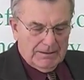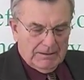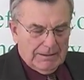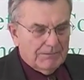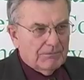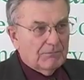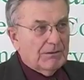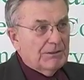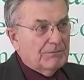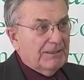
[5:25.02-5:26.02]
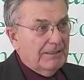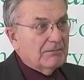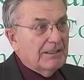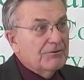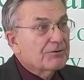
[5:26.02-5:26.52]
And you can
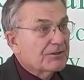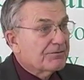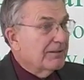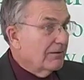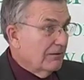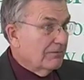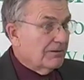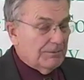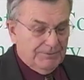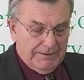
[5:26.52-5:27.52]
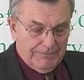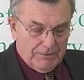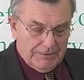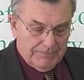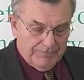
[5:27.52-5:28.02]
get interest-free loans to pay for it.